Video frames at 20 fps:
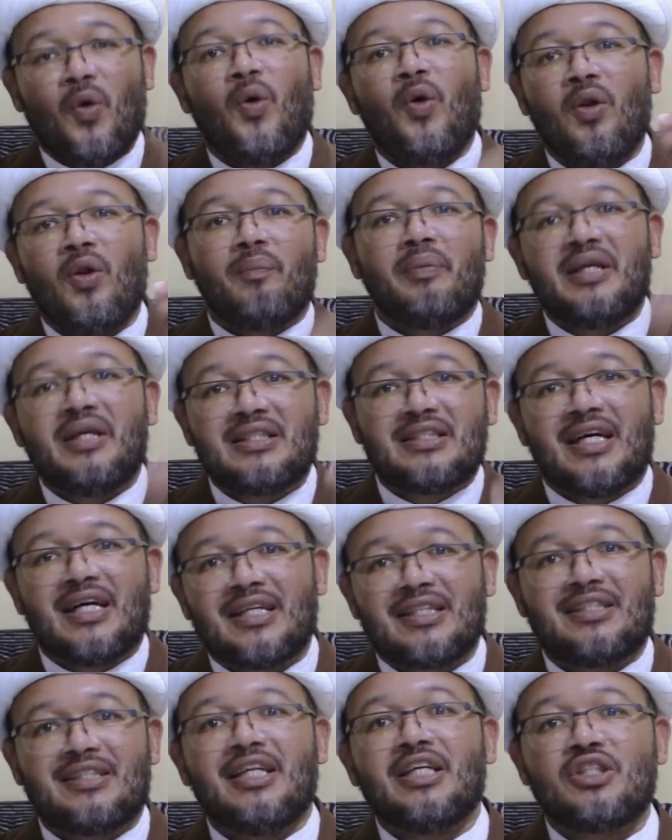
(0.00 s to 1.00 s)
all be
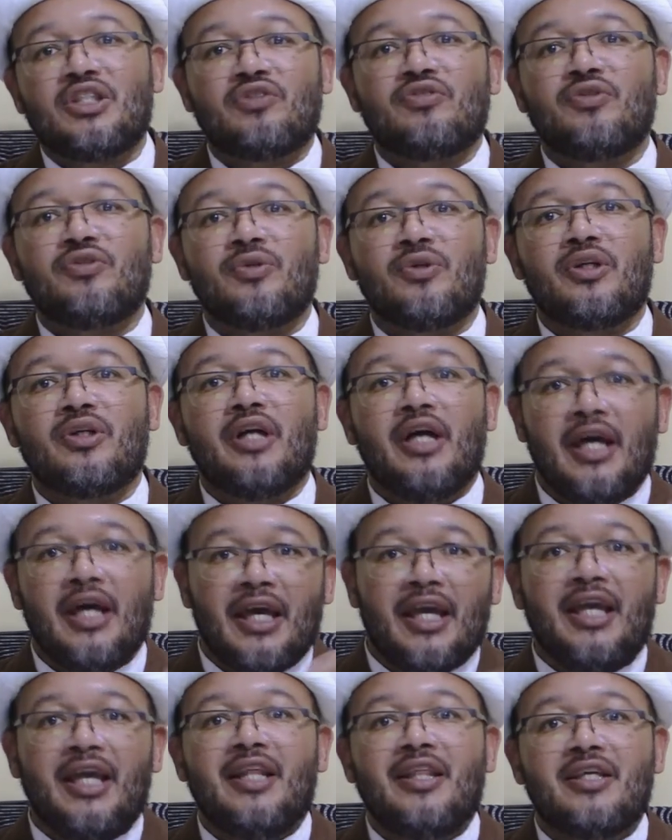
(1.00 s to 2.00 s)
successful
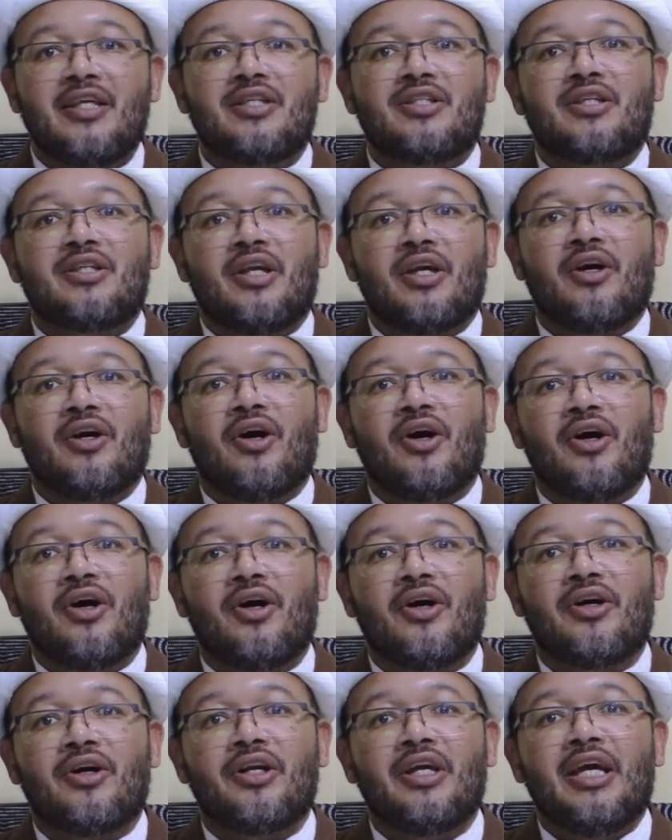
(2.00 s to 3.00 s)
in this
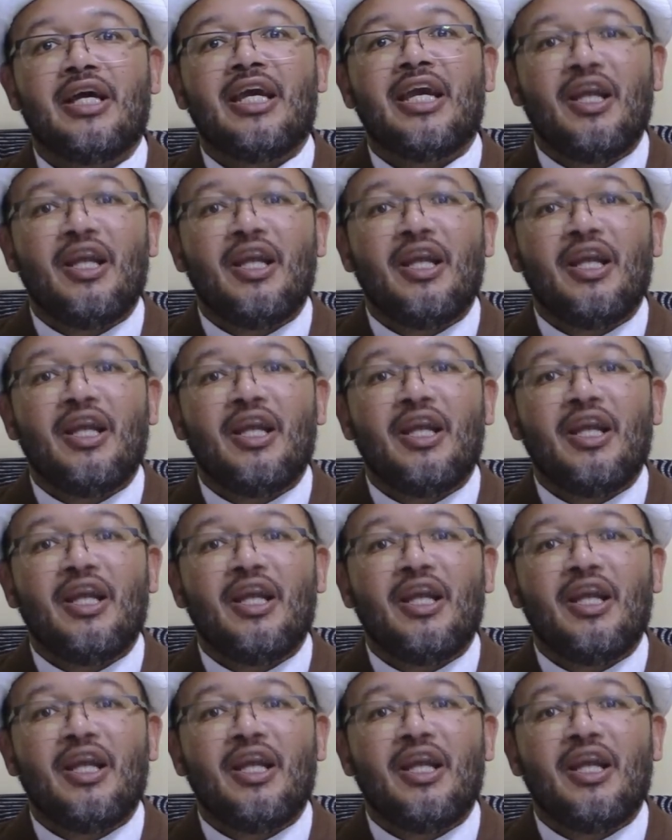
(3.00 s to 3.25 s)
regard,